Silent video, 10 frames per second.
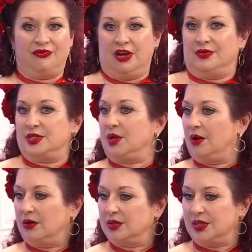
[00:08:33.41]
favorite
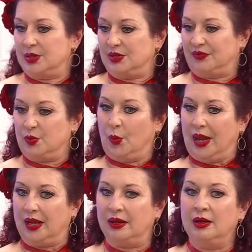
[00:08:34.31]
songs in a different
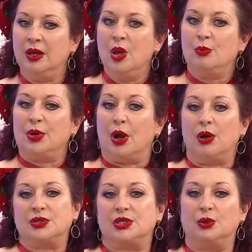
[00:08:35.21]
way, but
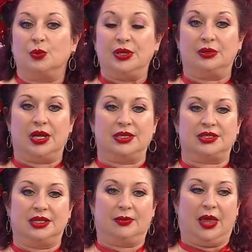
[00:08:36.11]
also
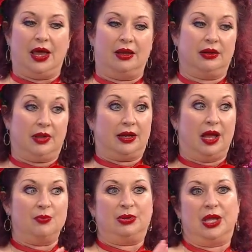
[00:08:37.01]
realizing that, like,
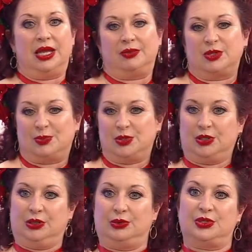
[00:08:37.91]
I'm playing this
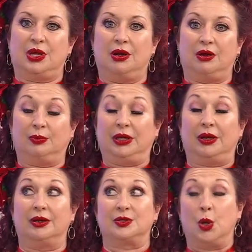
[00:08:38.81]
particular song
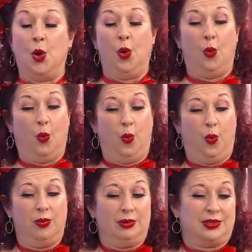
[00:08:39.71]
because
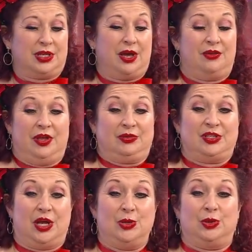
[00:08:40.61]
it's kind of like
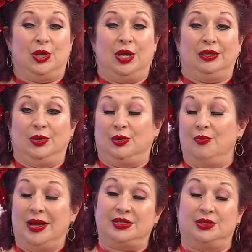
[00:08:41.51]
this underlying little
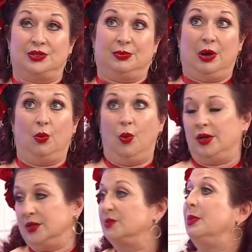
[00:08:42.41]
message about
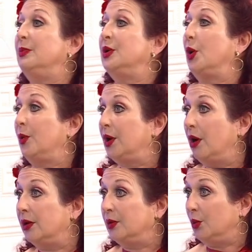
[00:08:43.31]
what is maybe going
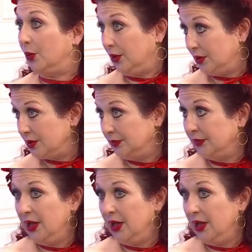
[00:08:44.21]
on in the world. Mm